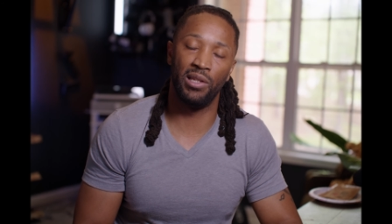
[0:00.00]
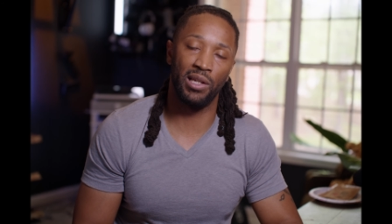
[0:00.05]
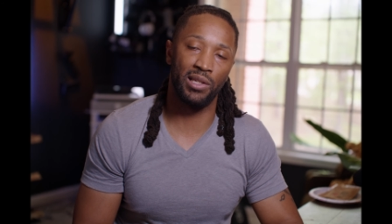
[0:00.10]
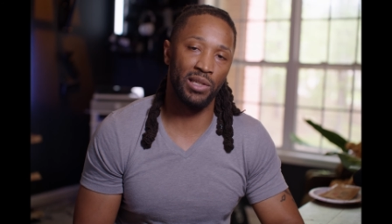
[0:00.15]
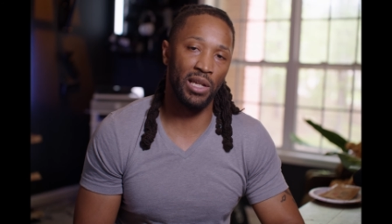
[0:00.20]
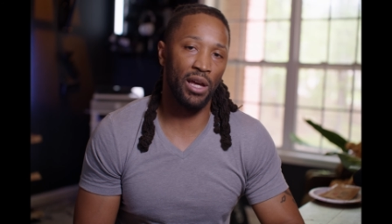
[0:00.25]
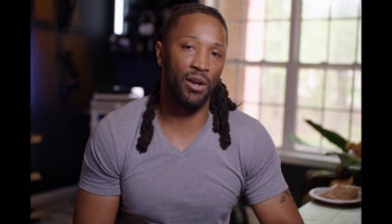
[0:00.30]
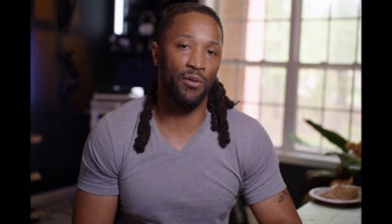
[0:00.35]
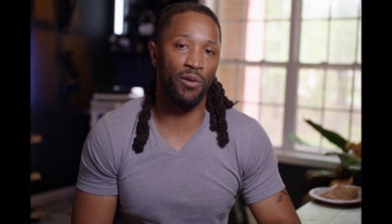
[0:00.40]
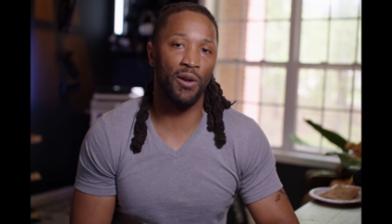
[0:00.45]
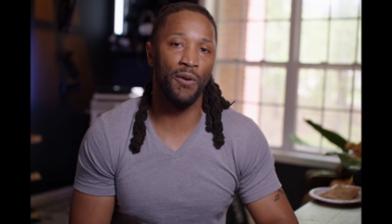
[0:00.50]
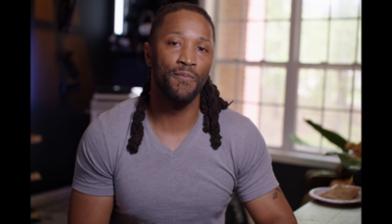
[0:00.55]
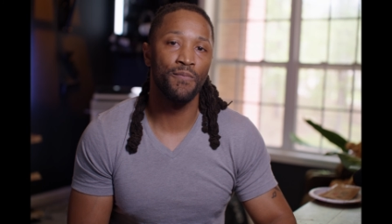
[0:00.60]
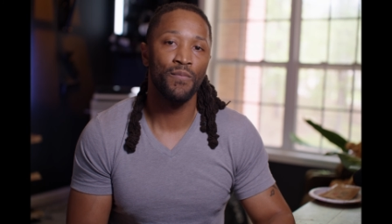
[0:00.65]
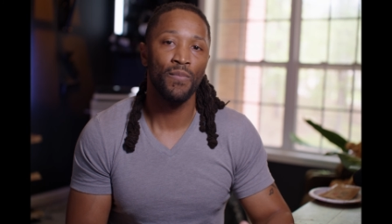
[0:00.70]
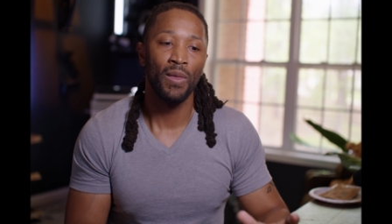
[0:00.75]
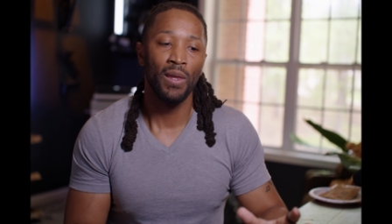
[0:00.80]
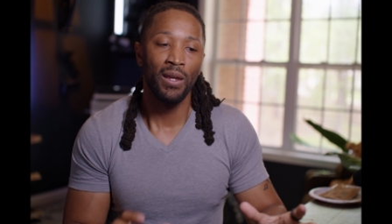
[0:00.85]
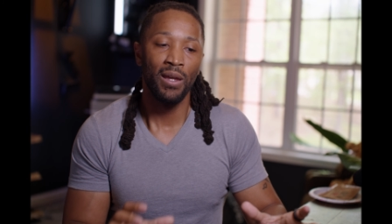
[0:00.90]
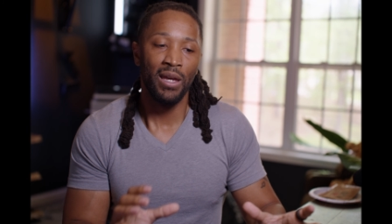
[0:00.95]
etc.,
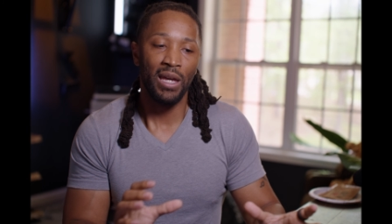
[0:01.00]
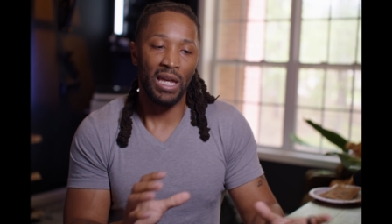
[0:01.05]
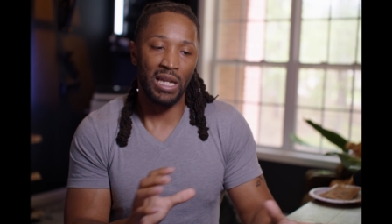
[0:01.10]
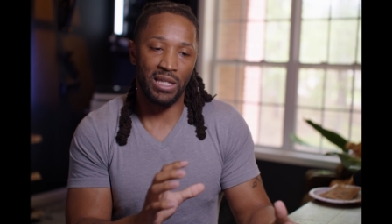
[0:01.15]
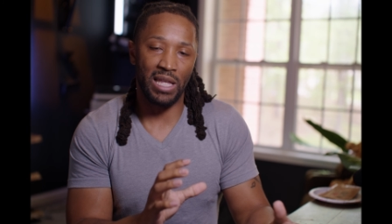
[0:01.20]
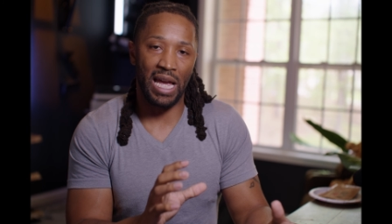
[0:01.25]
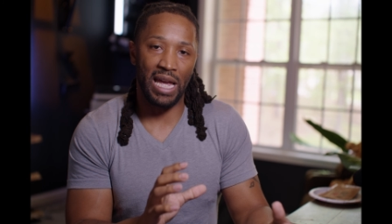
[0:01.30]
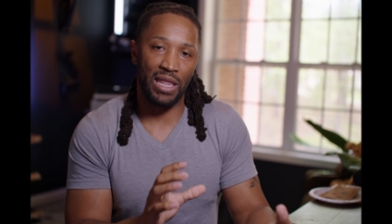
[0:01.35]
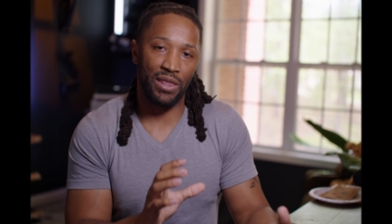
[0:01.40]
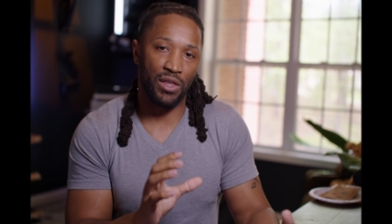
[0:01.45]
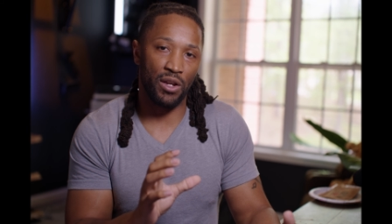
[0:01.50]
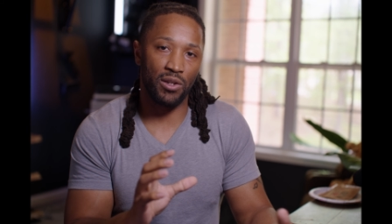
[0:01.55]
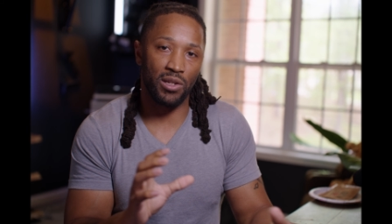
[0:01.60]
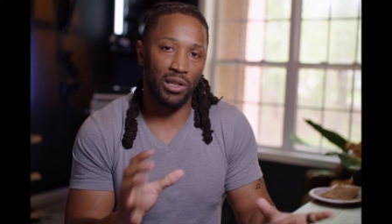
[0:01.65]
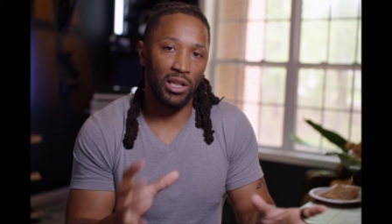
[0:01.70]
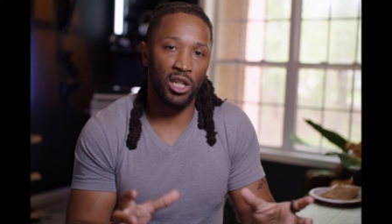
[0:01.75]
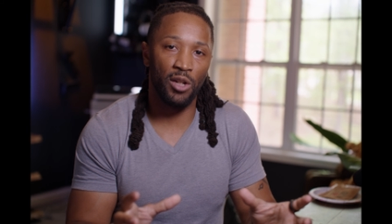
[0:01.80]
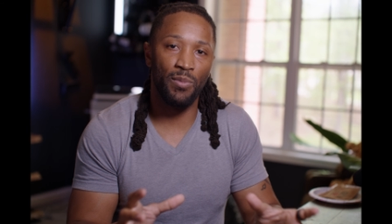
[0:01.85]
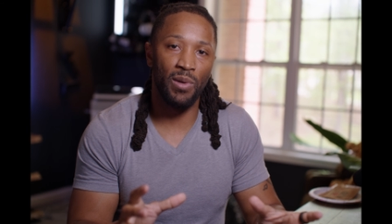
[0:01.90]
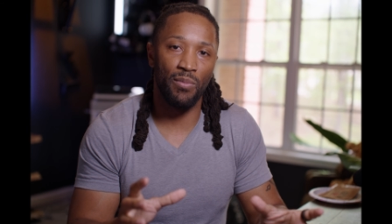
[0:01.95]
is that there's a
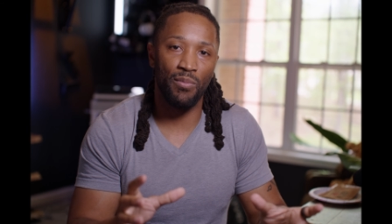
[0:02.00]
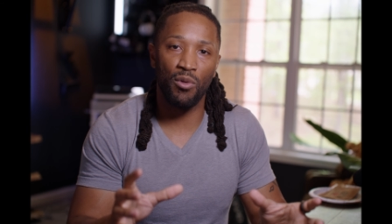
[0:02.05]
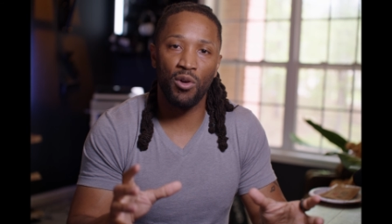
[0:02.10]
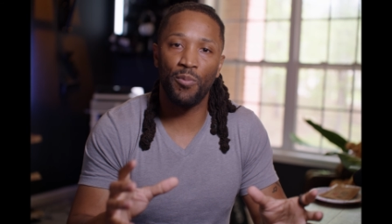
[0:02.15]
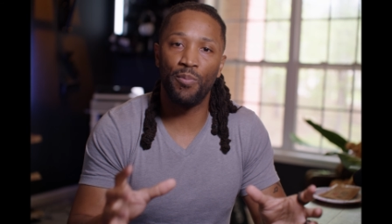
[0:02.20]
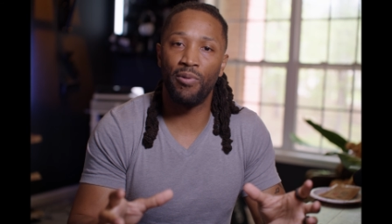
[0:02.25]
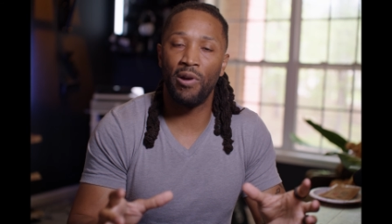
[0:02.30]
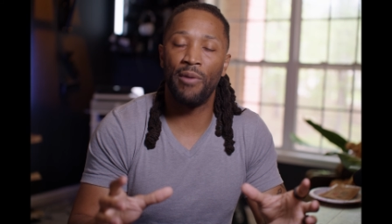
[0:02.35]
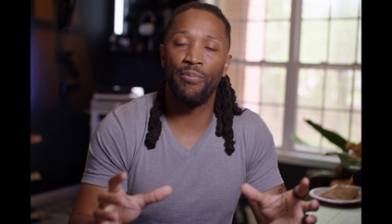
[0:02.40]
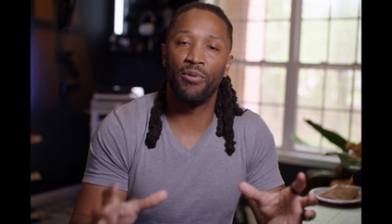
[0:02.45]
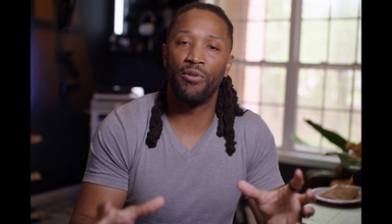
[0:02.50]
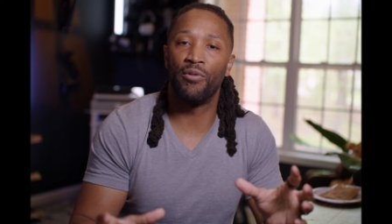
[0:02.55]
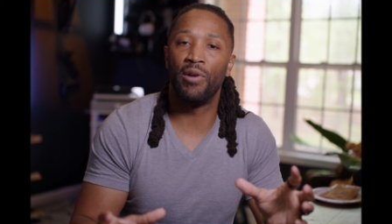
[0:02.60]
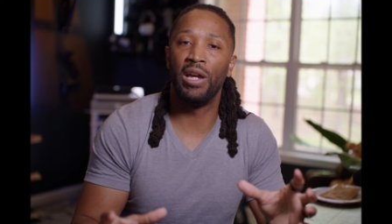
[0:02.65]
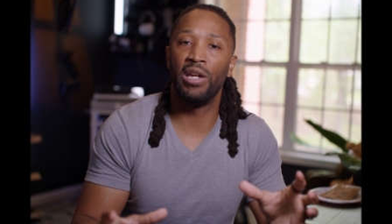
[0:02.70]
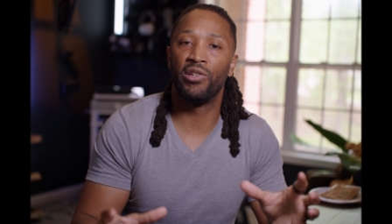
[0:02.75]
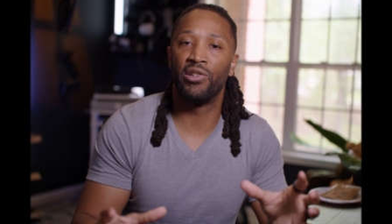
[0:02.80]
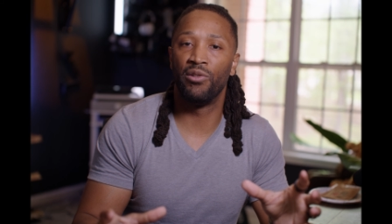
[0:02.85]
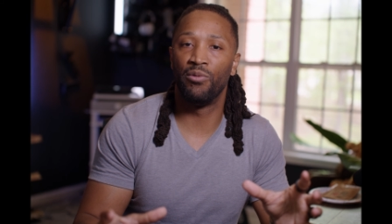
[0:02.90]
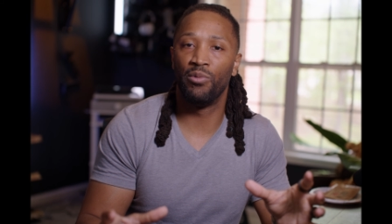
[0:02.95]
little bit more
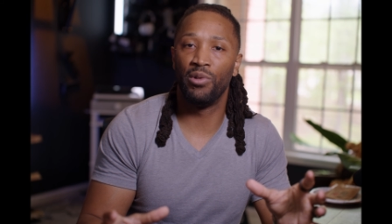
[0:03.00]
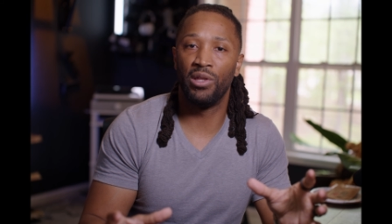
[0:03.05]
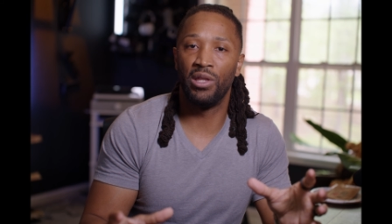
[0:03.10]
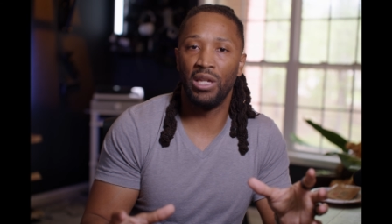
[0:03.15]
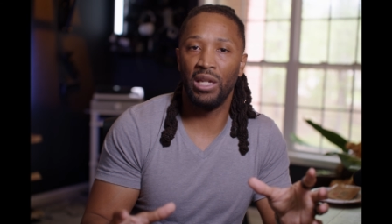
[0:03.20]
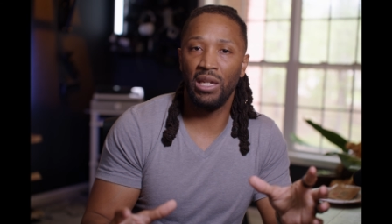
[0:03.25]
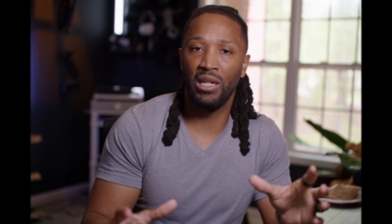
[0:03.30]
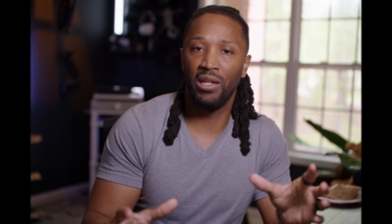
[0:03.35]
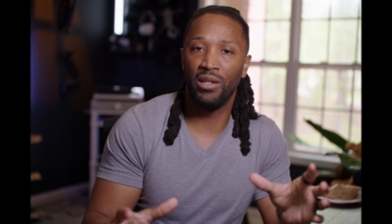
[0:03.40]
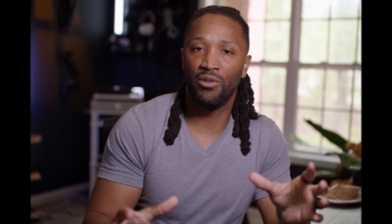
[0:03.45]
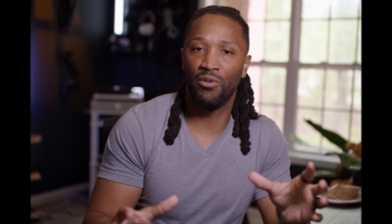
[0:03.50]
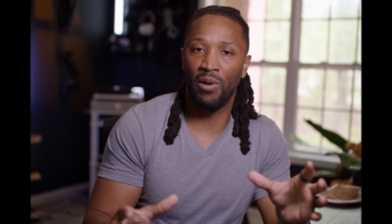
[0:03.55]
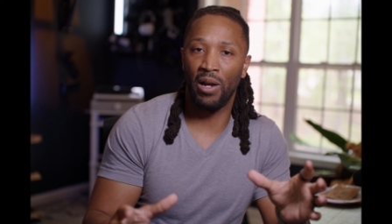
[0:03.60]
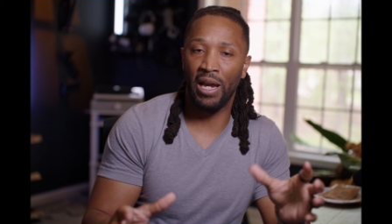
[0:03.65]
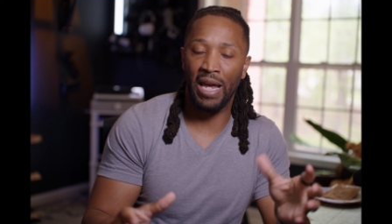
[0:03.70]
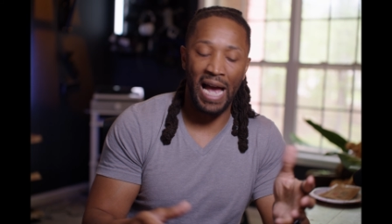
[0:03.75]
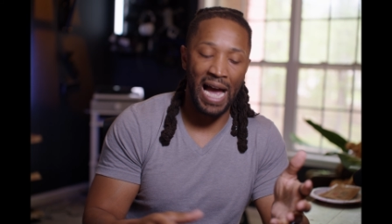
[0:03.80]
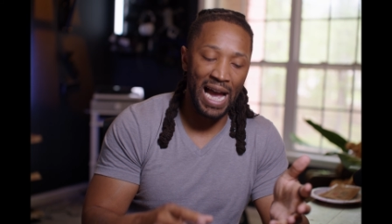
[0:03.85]
preparation with these, right?